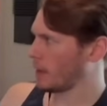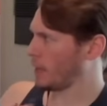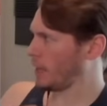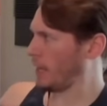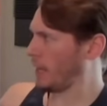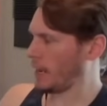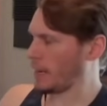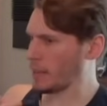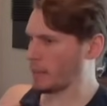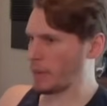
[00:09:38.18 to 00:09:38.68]

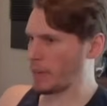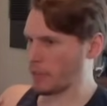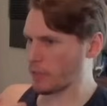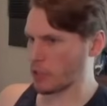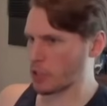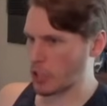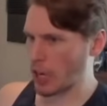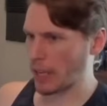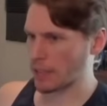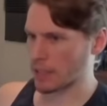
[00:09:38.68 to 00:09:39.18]
hitting me in
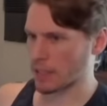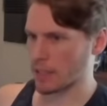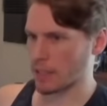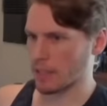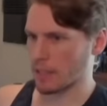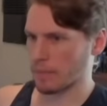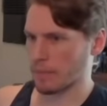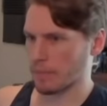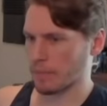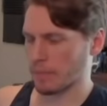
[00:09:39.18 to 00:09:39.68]
the
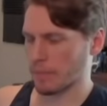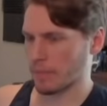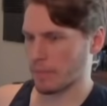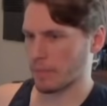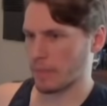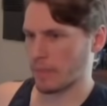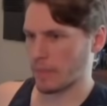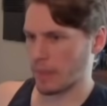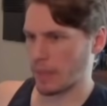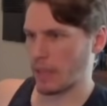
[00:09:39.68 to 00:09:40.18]
chest.
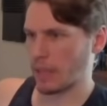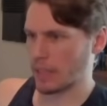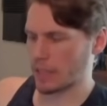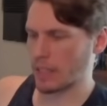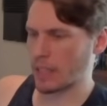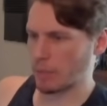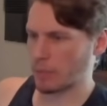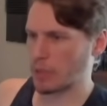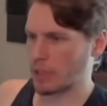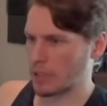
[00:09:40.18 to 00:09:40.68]
I
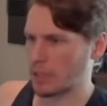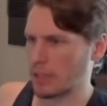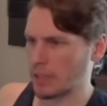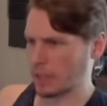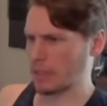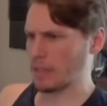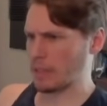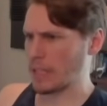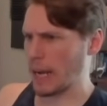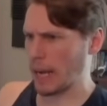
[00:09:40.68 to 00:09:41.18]
just kept on
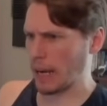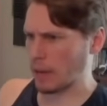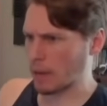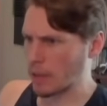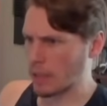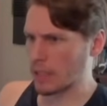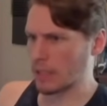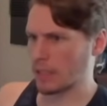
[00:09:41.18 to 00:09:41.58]
going, ow!